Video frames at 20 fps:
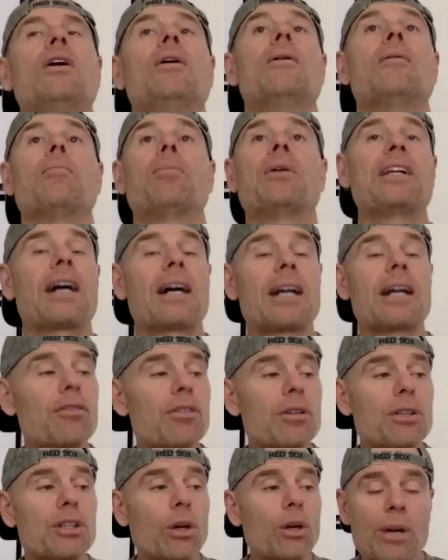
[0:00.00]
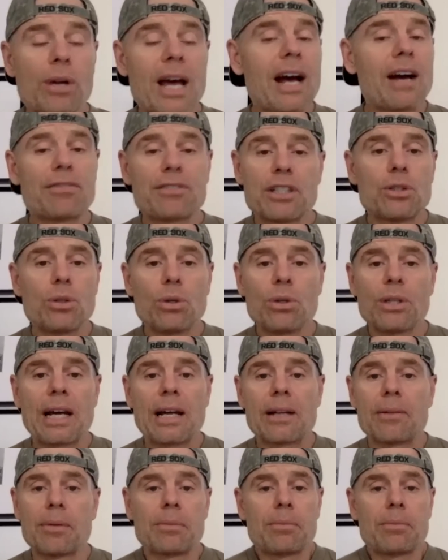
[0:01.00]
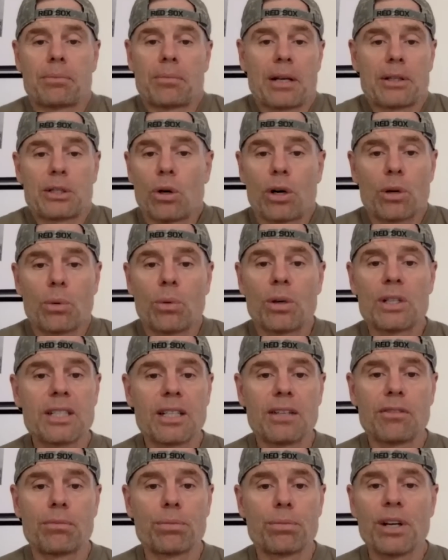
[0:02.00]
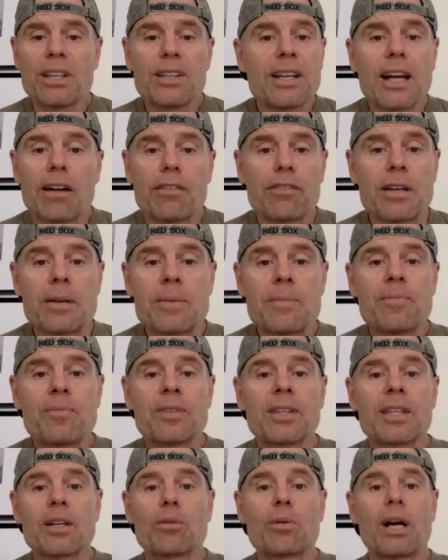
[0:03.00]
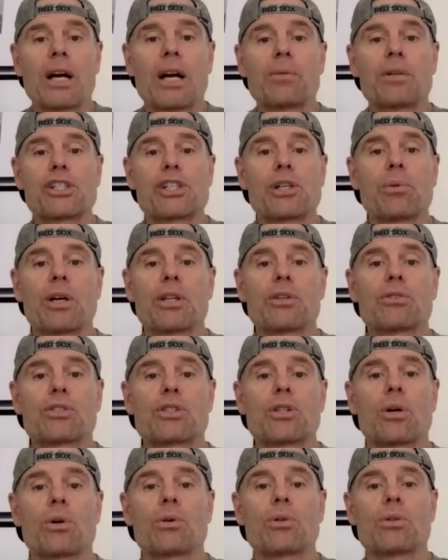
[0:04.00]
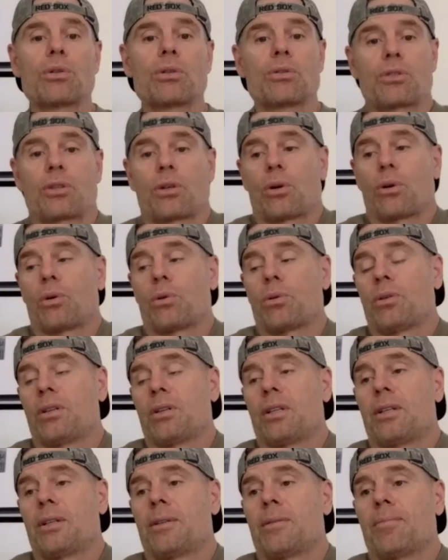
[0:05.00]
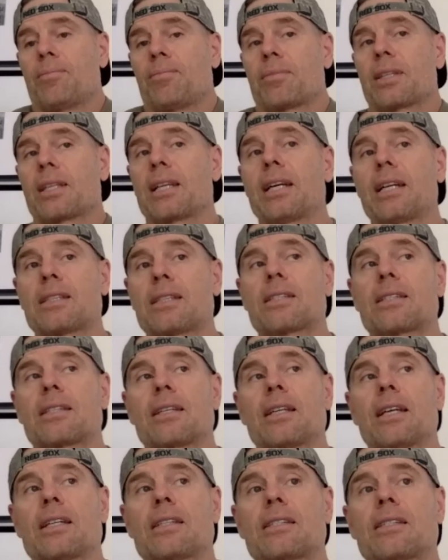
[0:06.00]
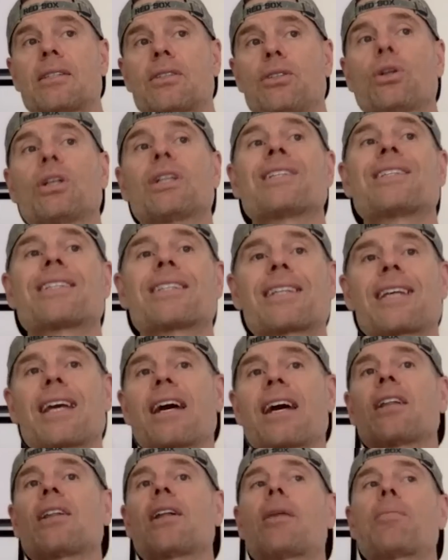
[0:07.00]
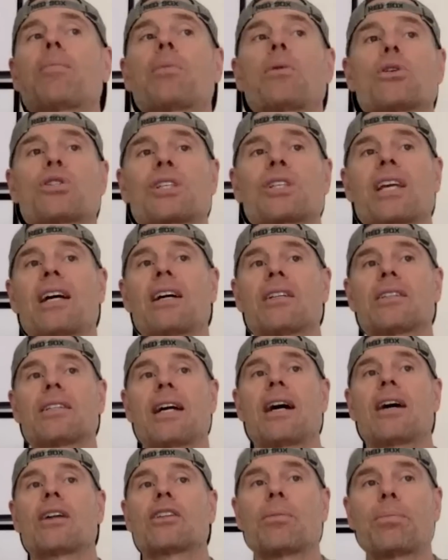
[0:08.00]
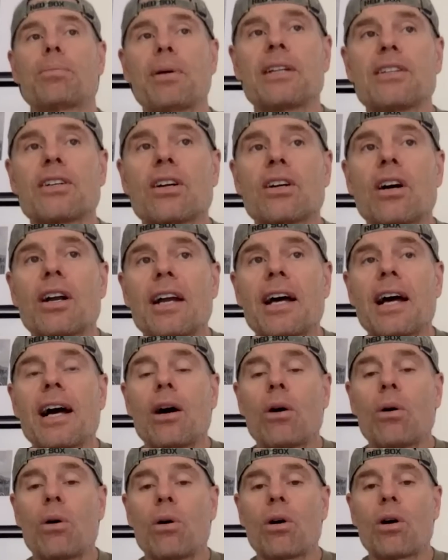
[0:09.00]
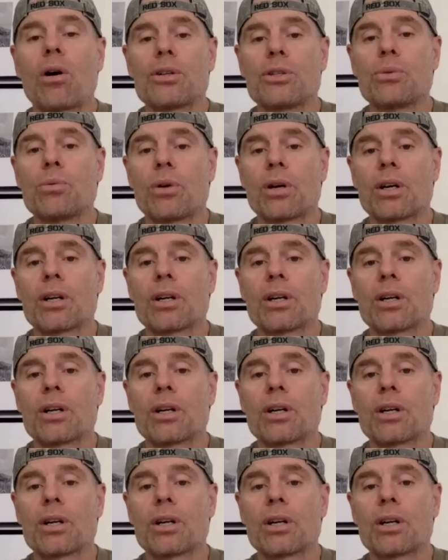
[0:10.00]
But you don't have to do that. My daughter wasn't even breathing heavy, right? When she went, so So it's you can scale up or scale down depending on how hard you want